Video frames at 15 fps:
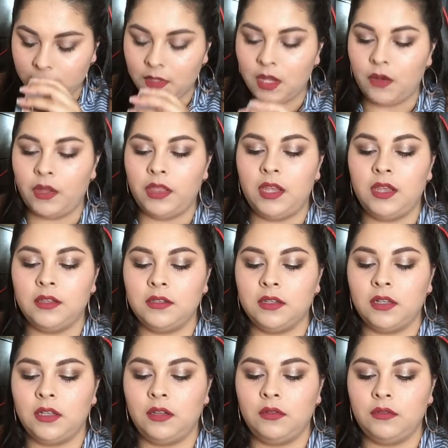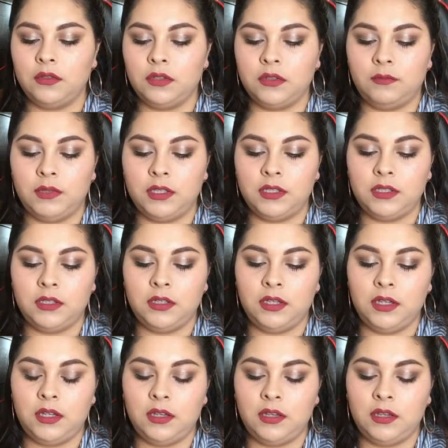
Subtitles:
No, I think it's closed. Let me see.